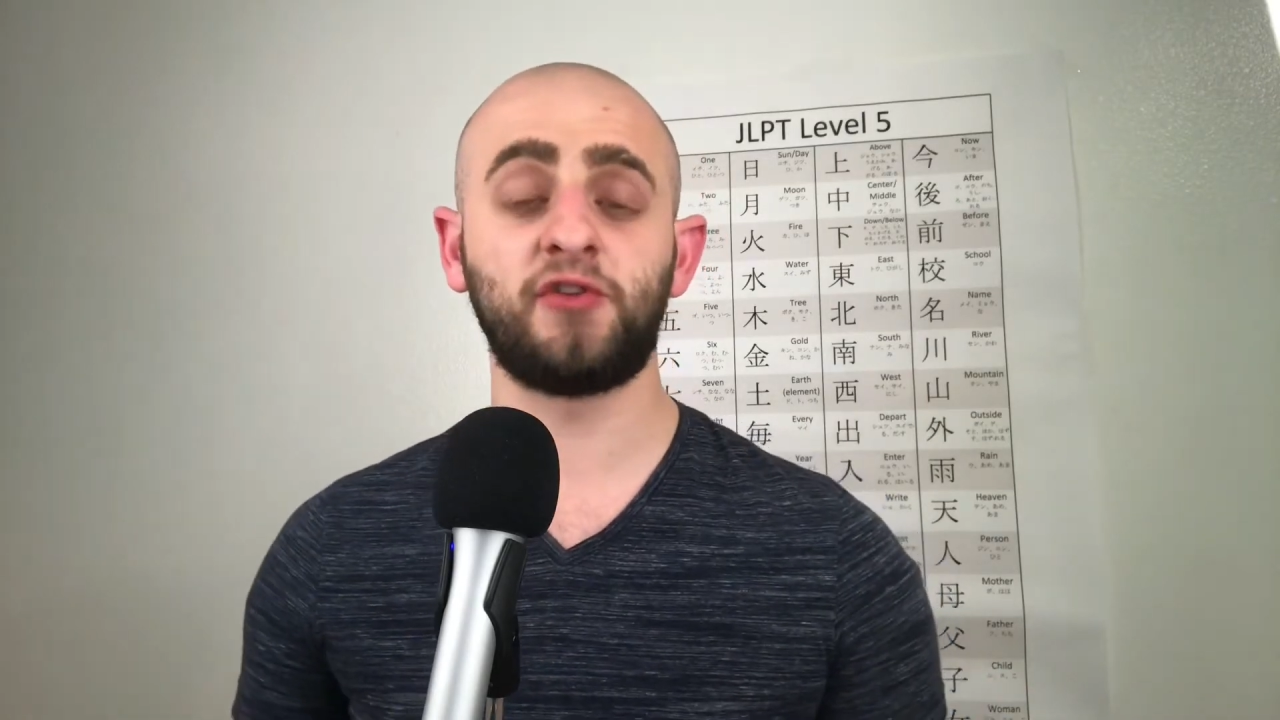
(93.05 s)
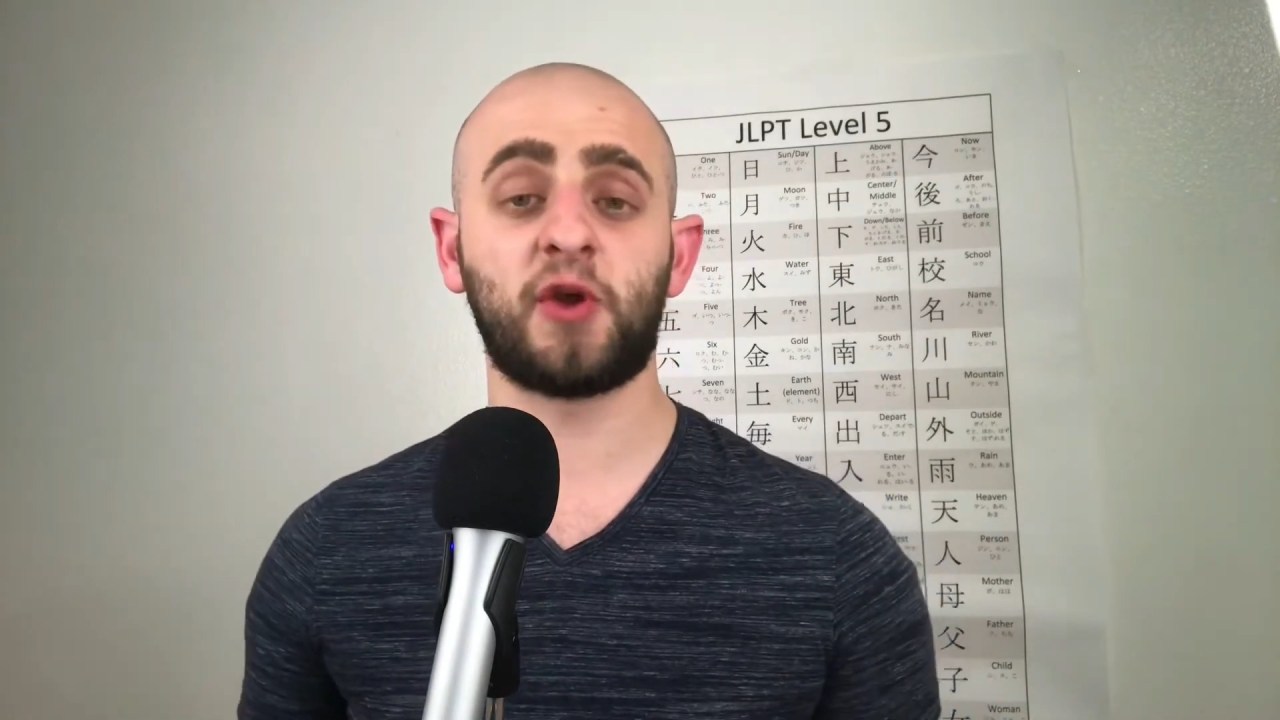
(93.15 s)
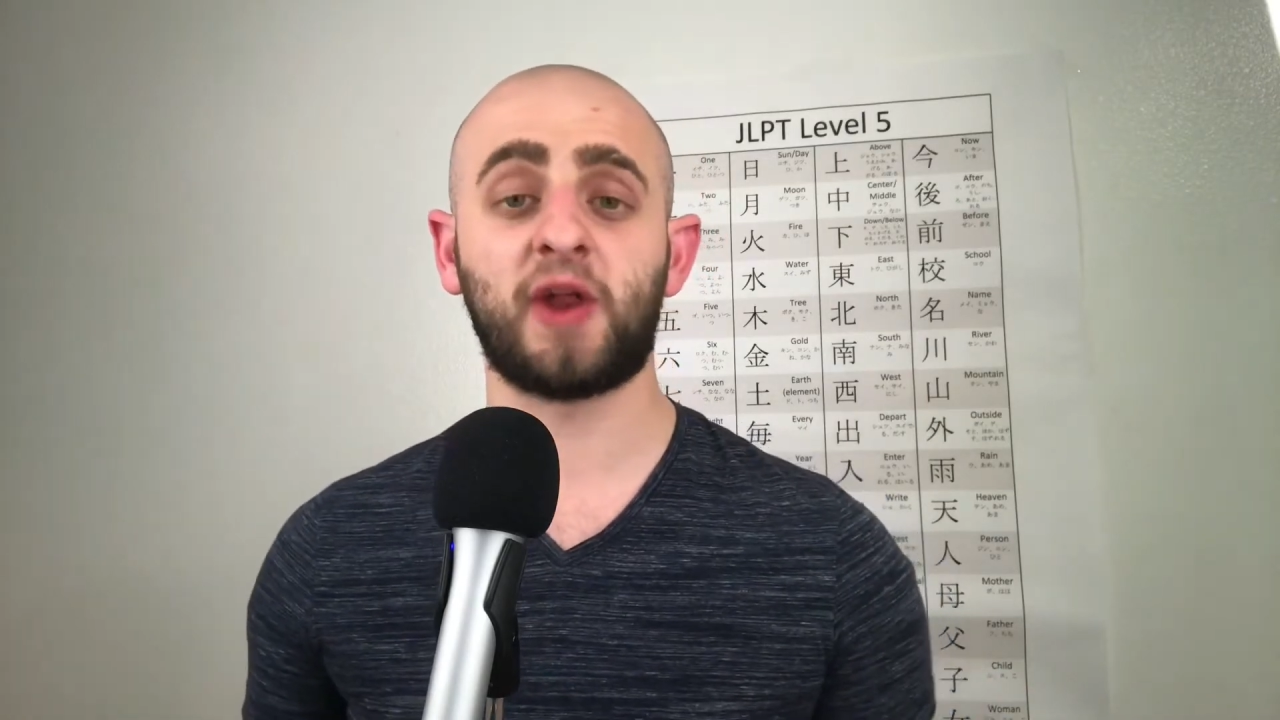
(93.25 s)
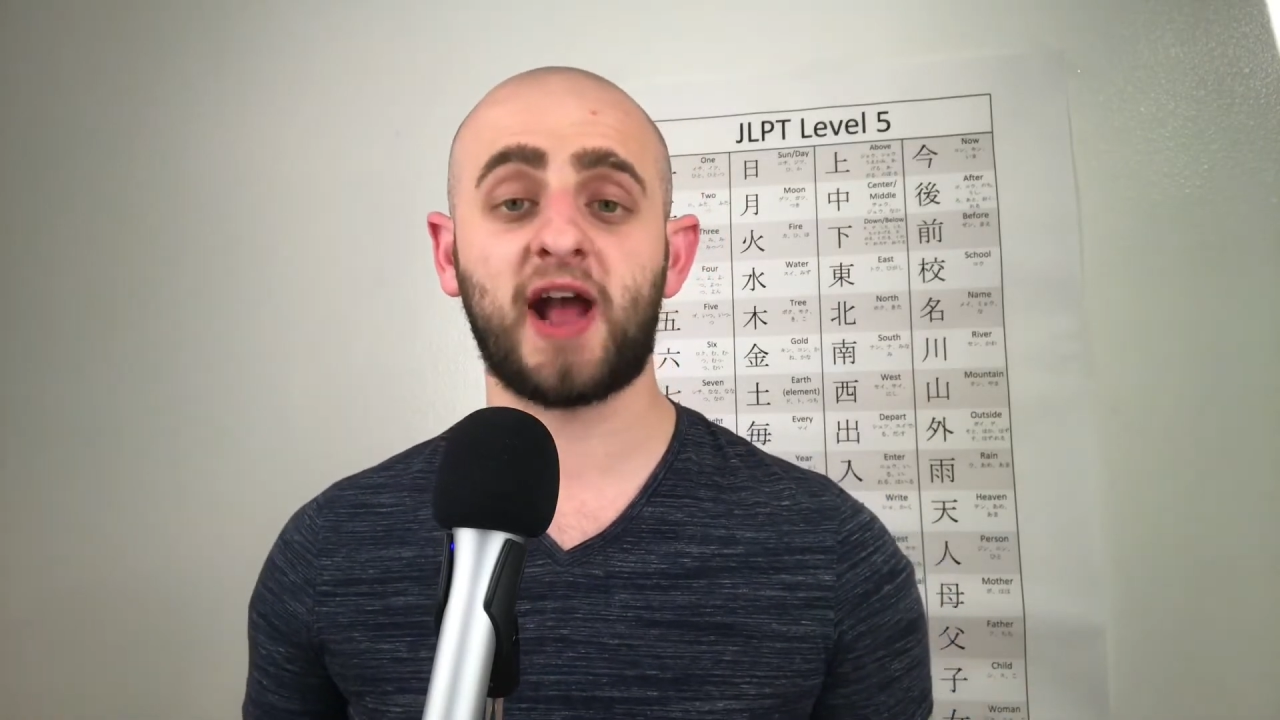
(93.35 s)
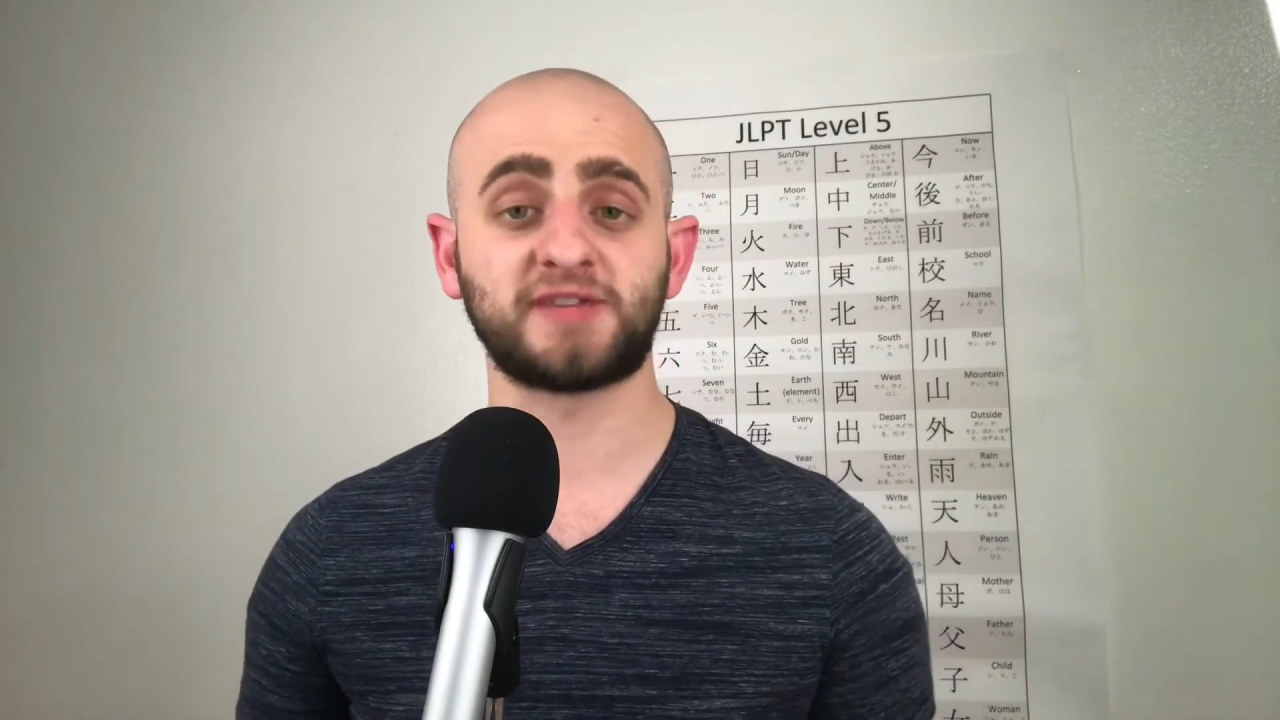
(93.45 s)
they
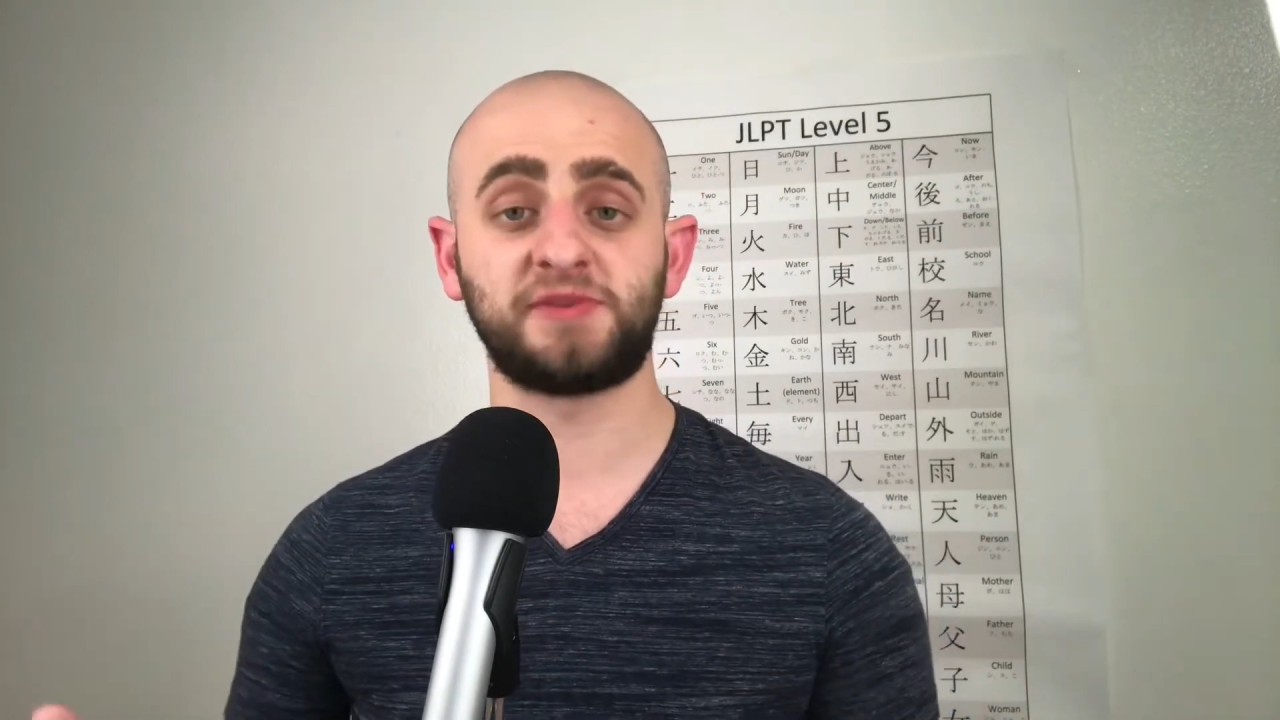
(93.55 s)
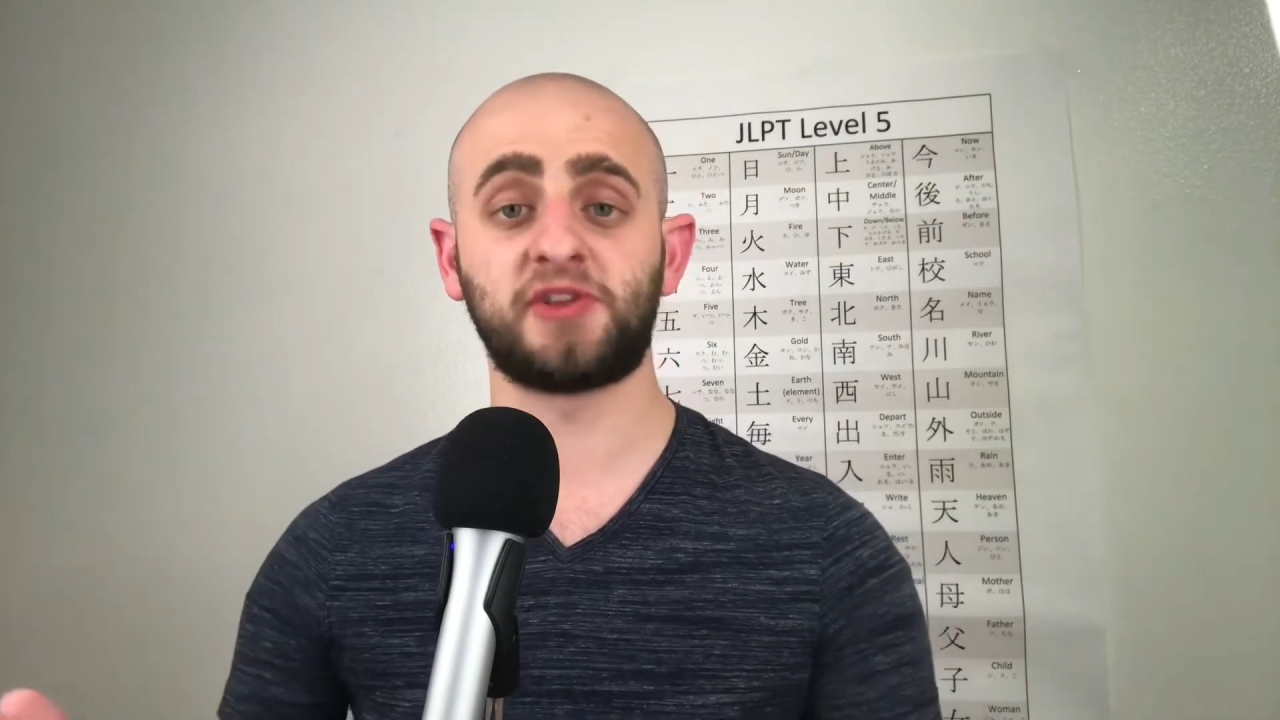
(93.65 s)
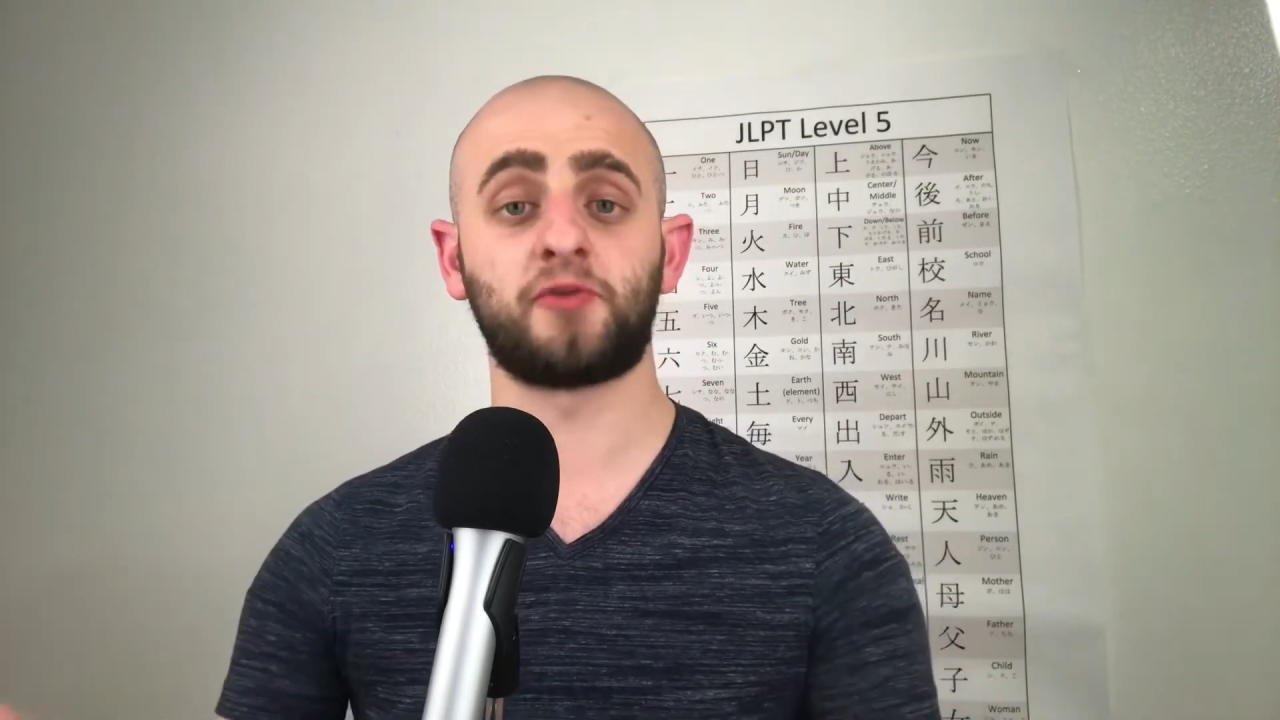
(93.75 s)
would ask me